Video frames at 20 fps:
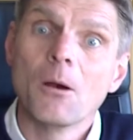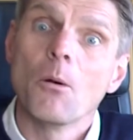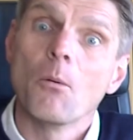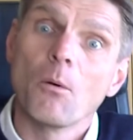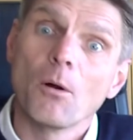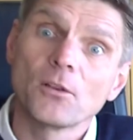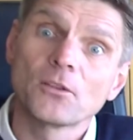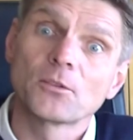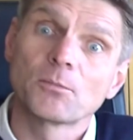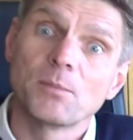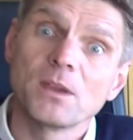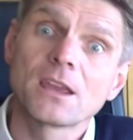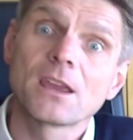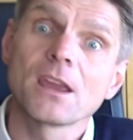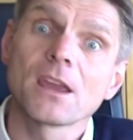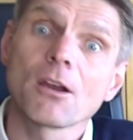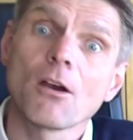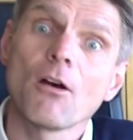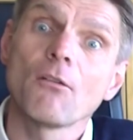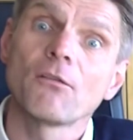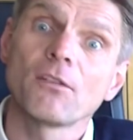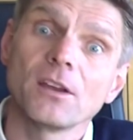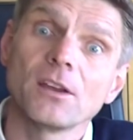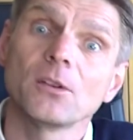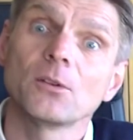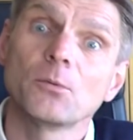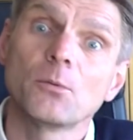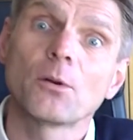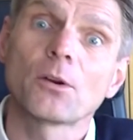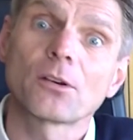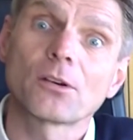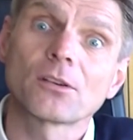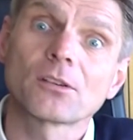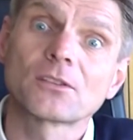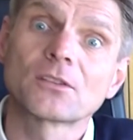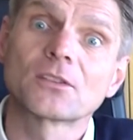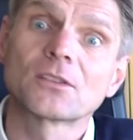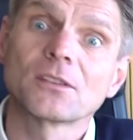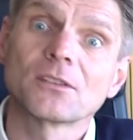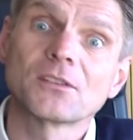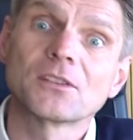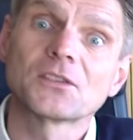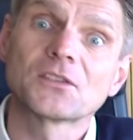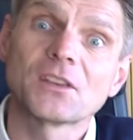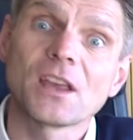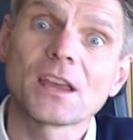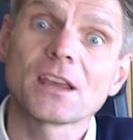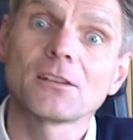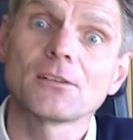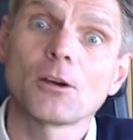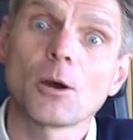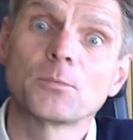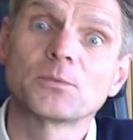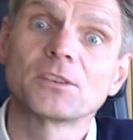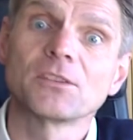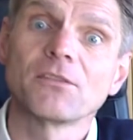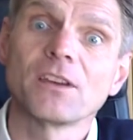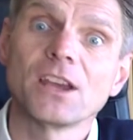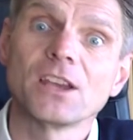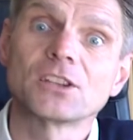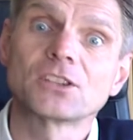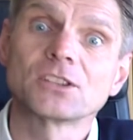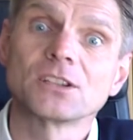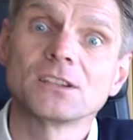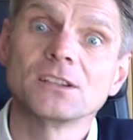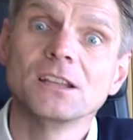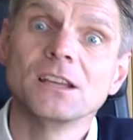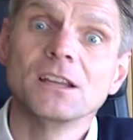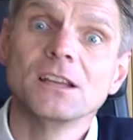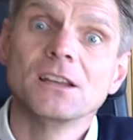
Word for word: Well, speaking of it works, the second observation